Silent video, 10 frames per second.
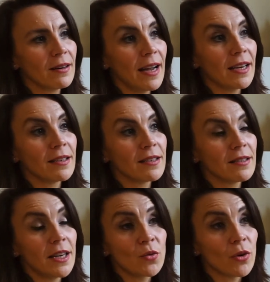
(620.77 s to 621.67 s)
And
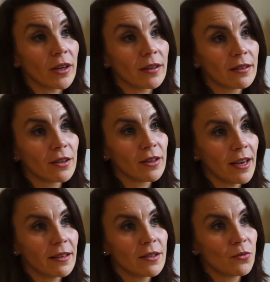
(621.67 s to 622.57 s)
network,
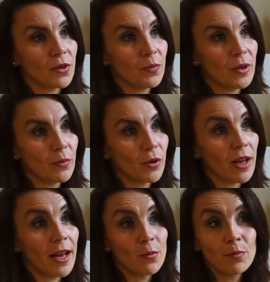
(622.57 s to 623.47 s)
connect with people,
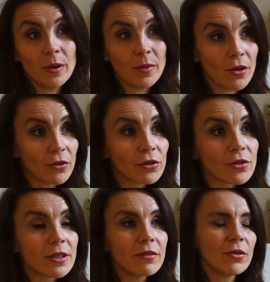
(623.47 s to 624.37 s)
help maybe
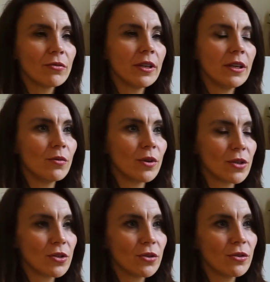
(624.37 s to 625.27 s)
others if you really want
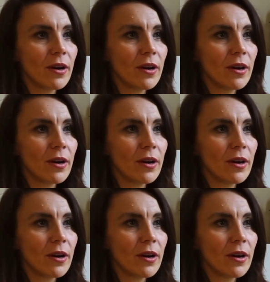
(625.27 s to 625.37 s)
to,